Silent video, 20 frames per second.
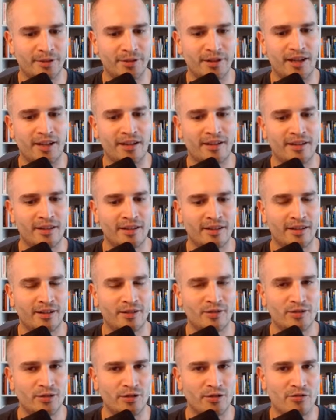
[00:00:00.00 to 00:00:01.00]
okay
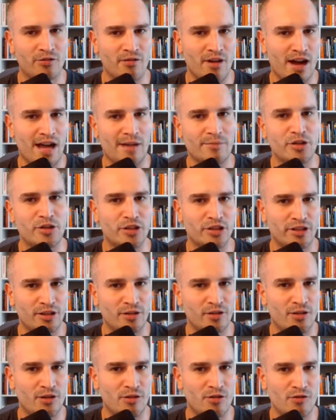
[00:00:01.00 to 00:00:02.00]
so I'm just gonna
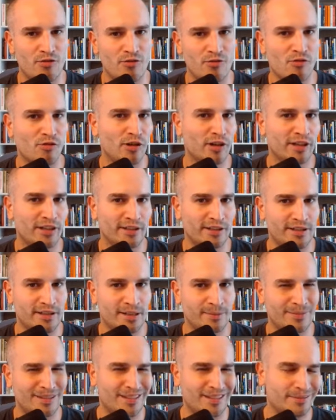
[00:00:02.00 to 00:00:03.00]
go organize
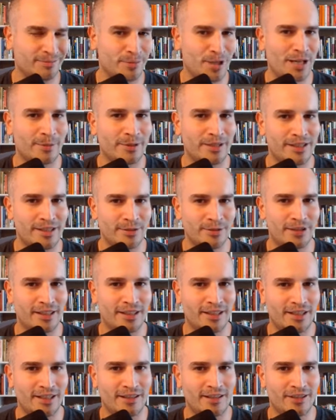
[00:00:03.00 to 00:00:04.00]
something that probably doesn't really
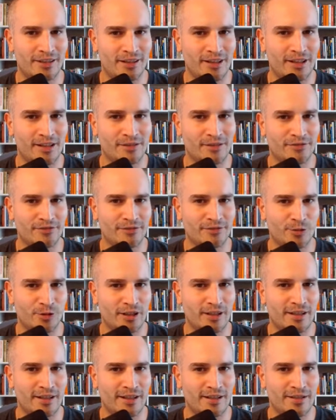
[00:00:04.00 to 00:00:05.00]
need a lot of
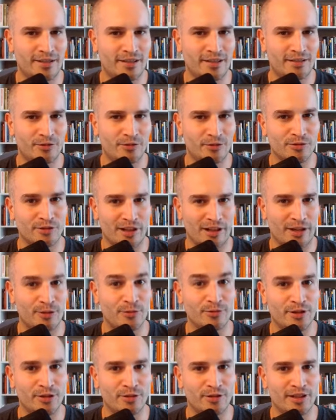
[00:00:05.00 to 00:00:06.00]
organizing or nope. like
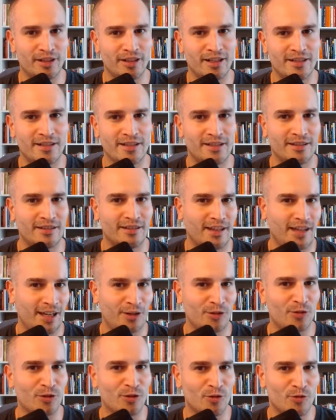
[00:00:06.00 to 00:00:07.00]
reorganizing
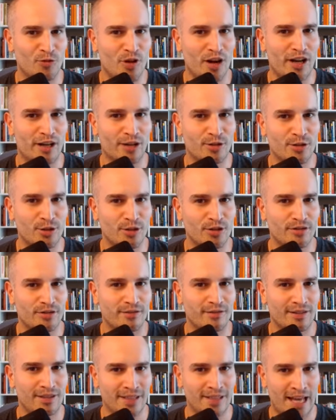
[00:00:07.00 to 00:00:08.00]
and or watch
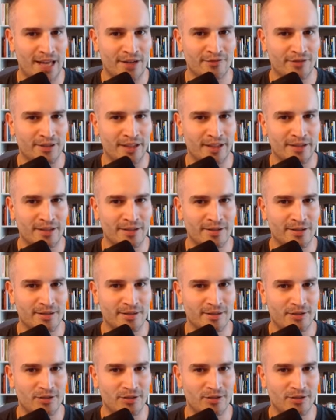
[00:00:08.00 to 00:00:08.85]
Netflix.